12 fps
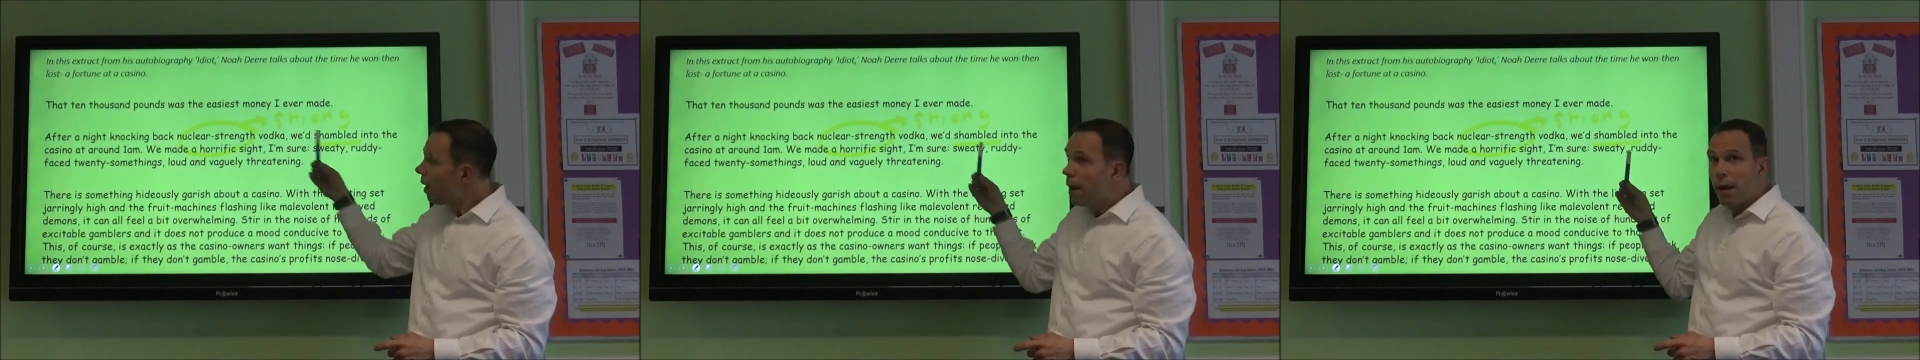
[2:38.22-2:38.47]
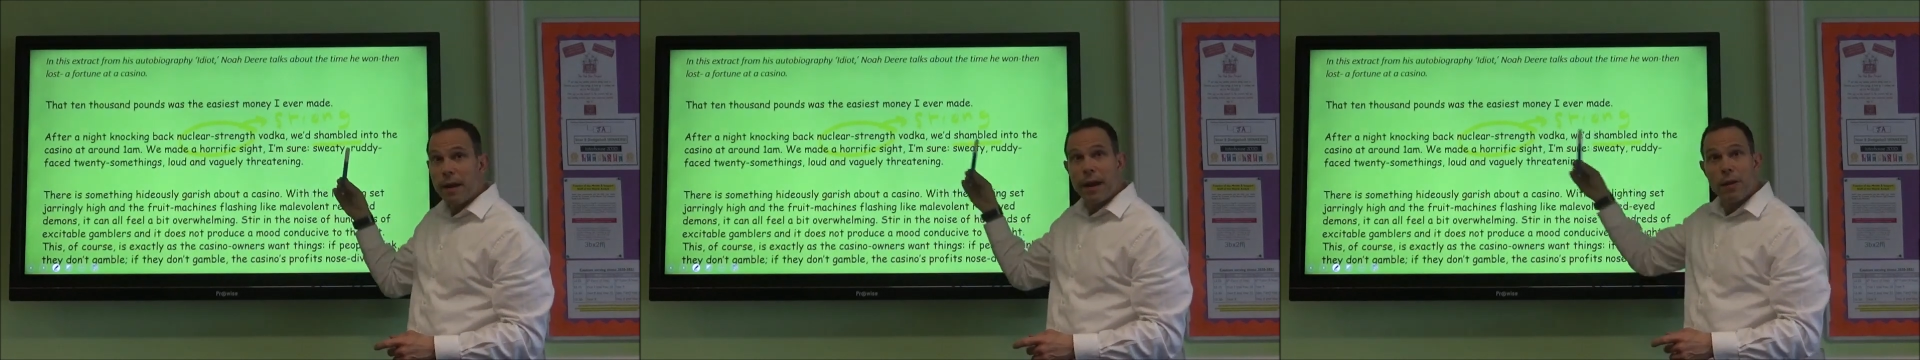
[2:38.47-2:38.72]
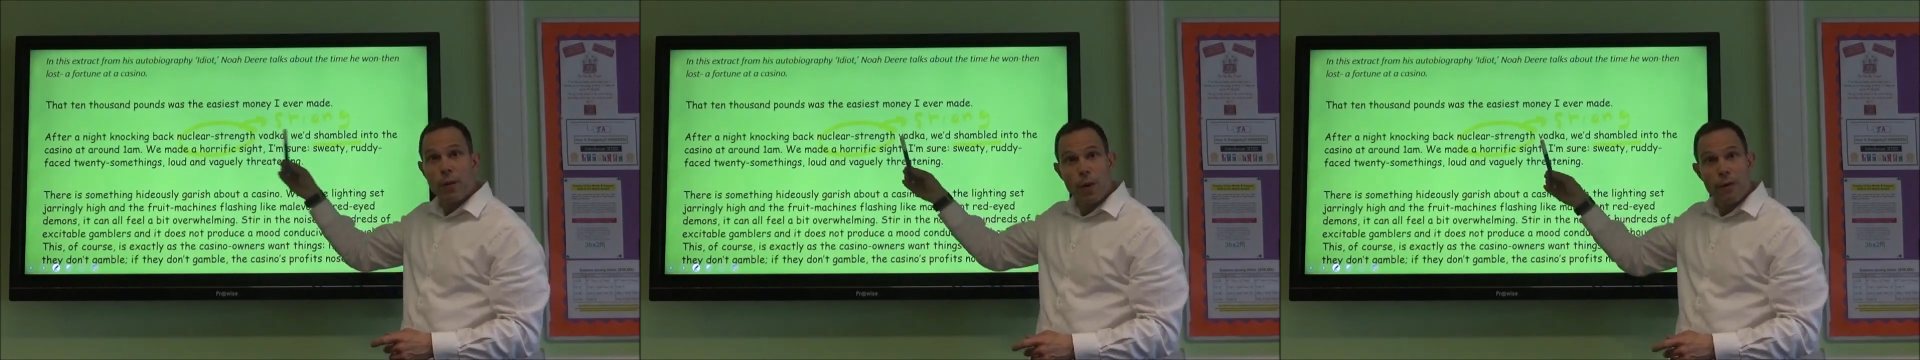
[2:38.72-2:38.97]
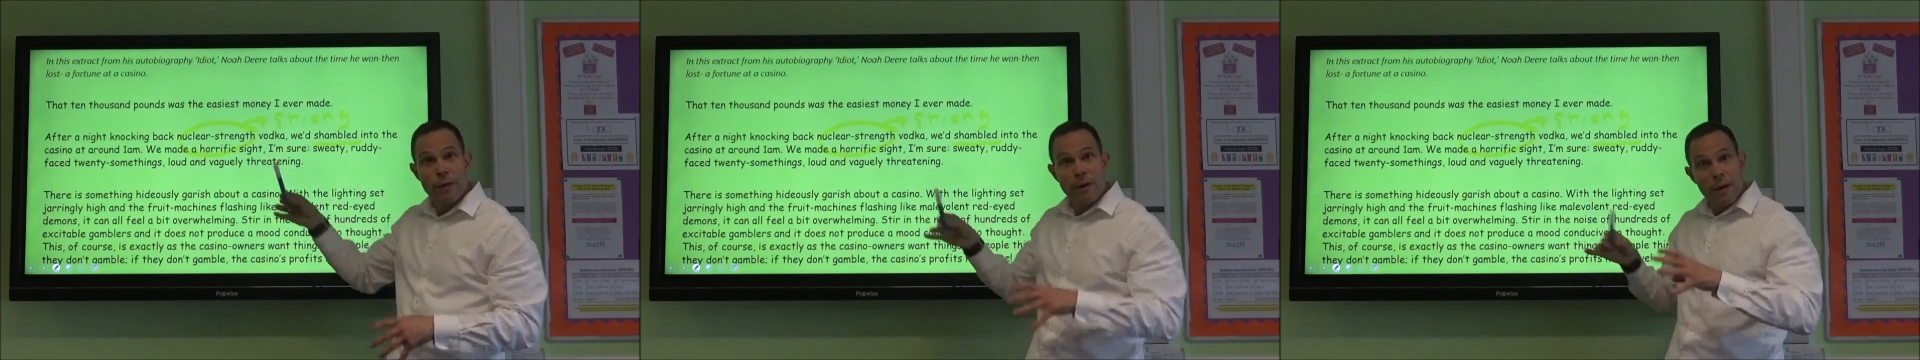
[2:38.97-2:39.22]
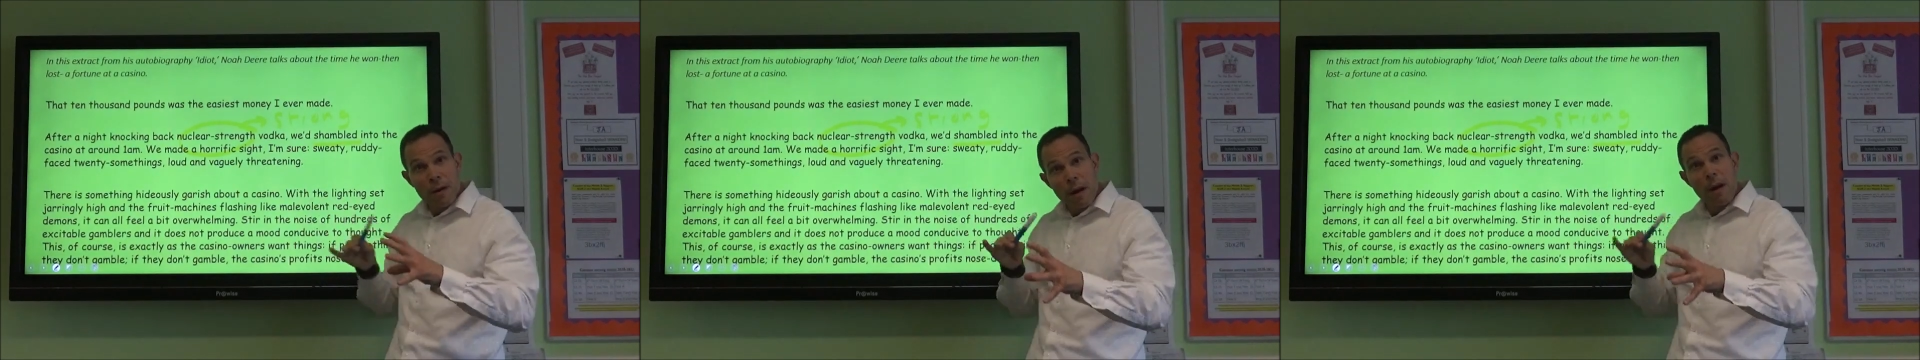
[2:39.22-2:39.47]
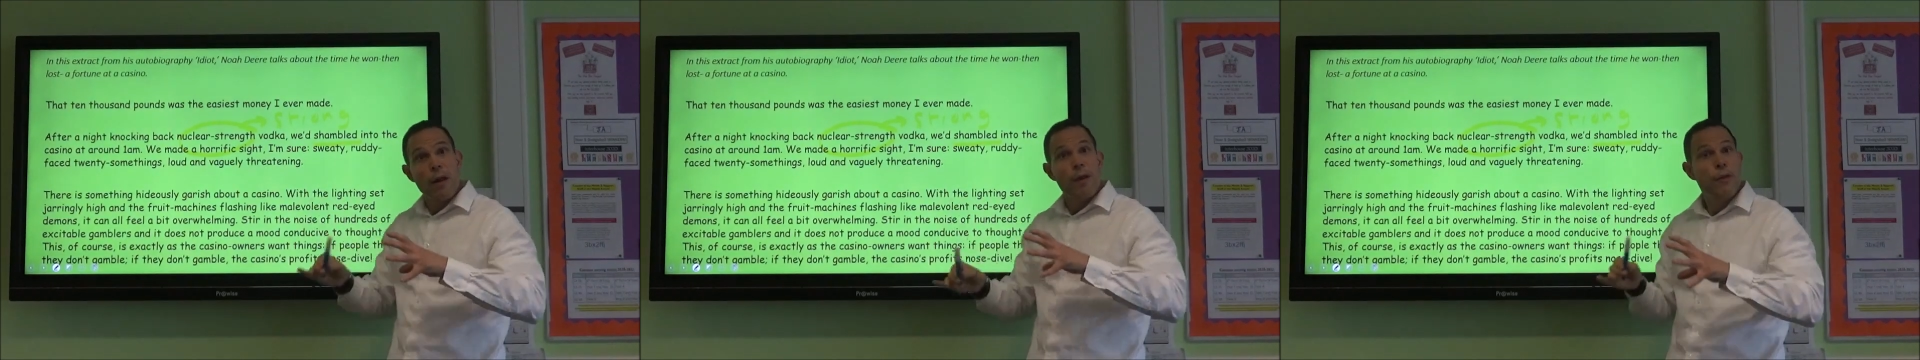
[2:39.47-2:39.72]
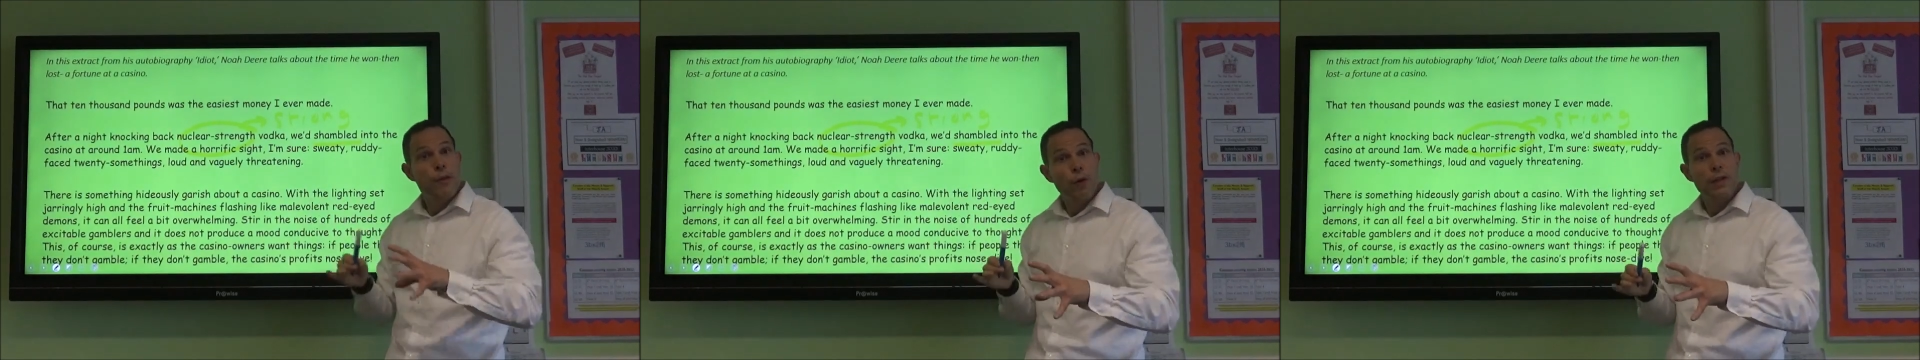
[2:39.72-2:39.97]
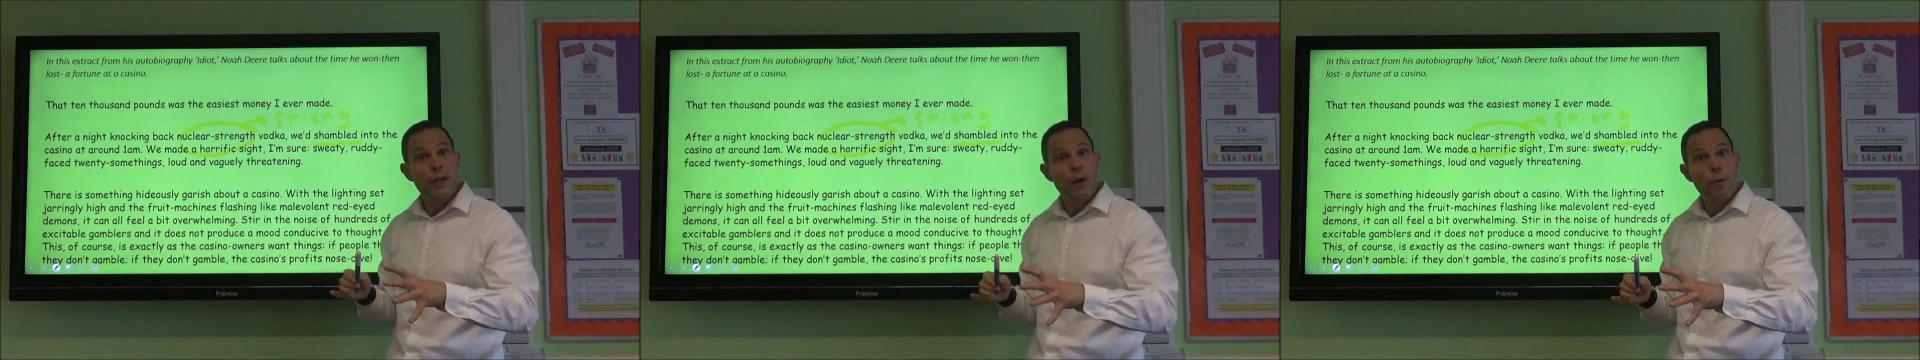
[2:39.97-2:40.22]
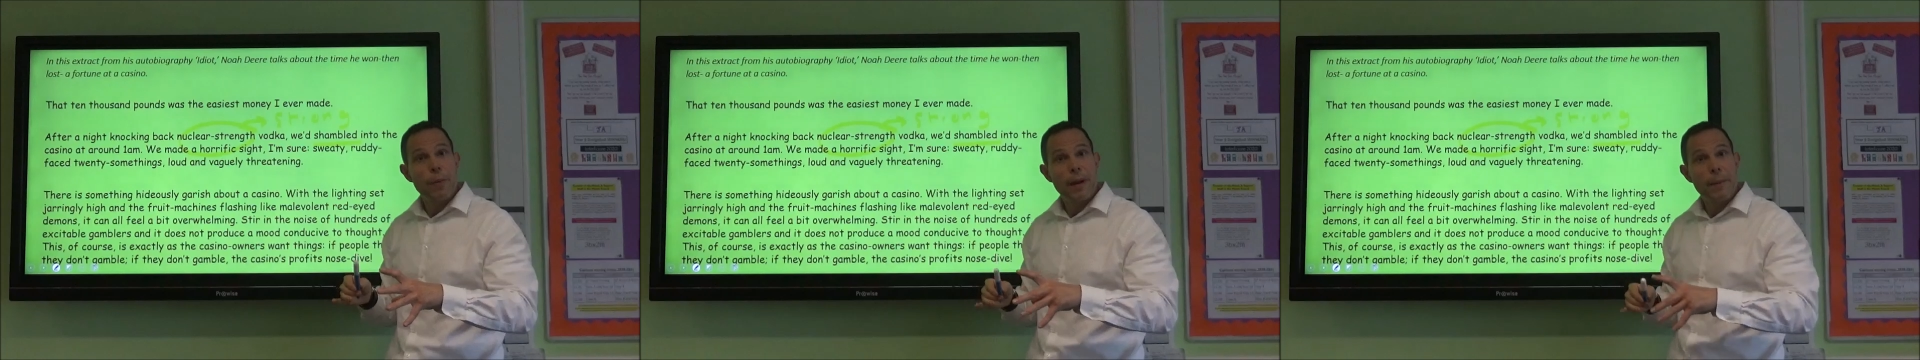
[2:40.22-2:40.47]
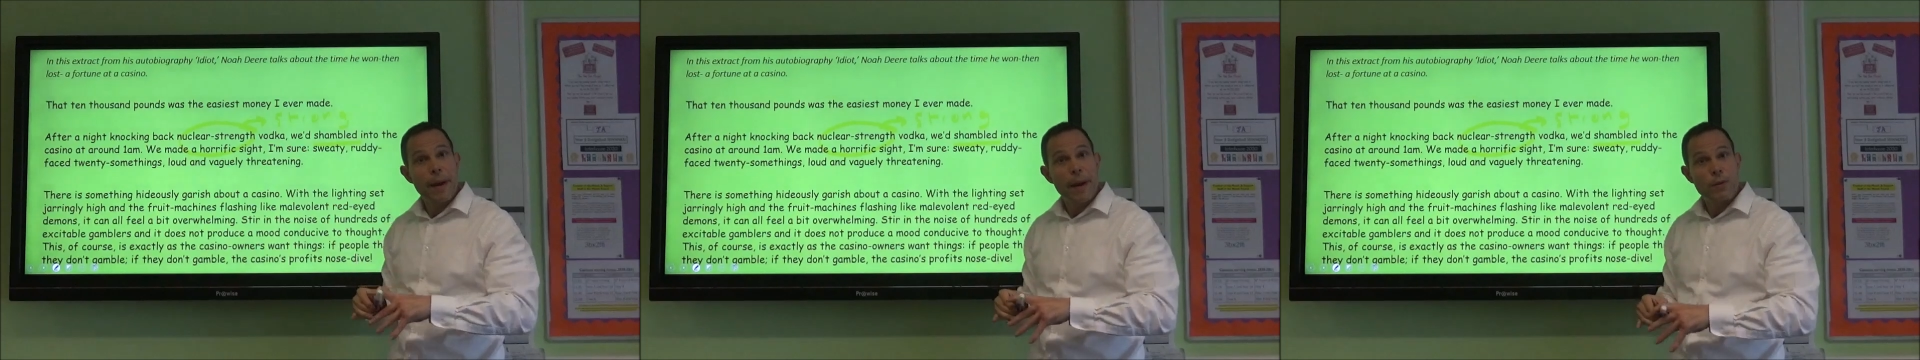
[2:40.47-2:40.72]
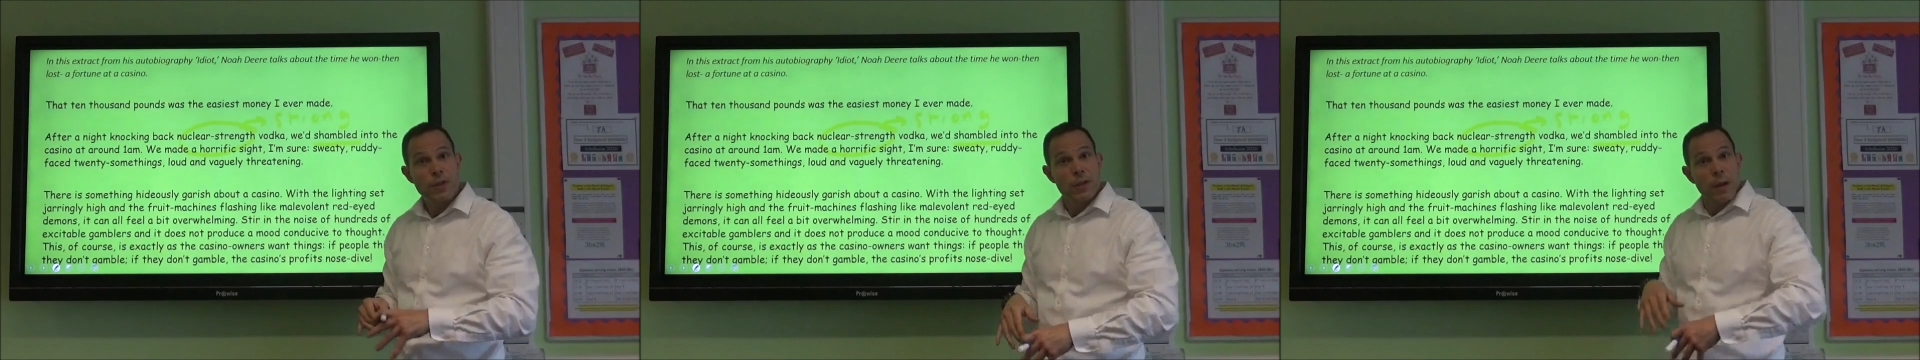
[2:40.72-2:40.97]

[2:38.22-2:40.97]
now that we've thought a little bit about